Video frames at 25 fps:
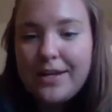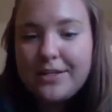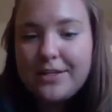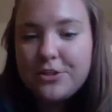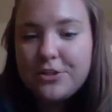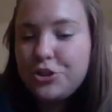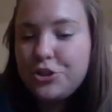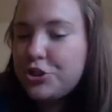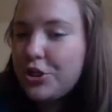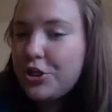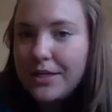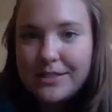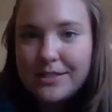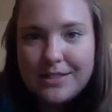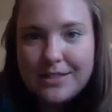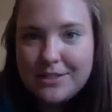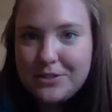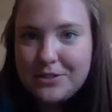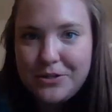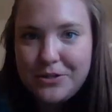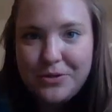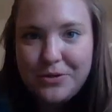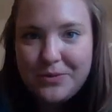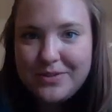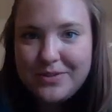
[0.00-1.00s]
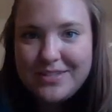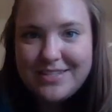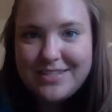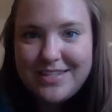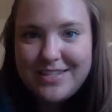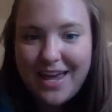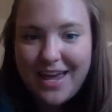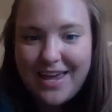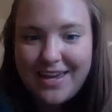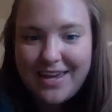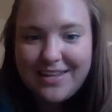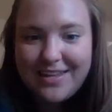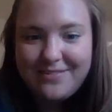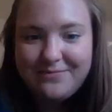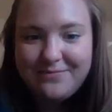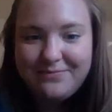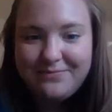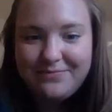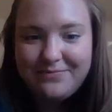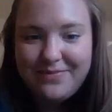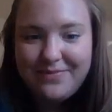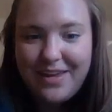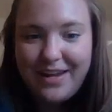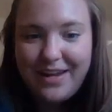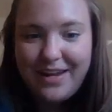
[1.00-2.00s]
it just as you would say it,
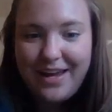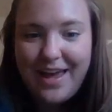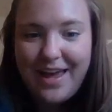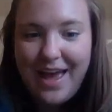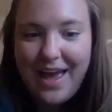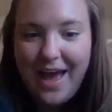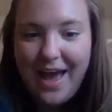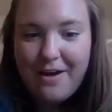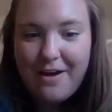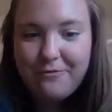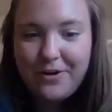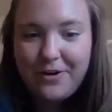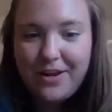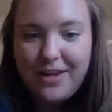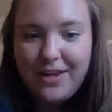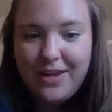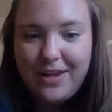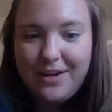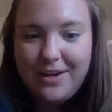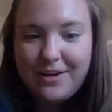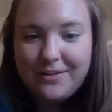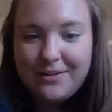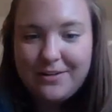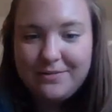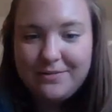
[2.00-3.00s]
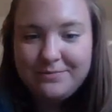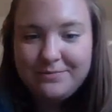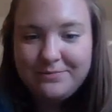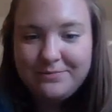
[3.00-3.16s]
like I have right here.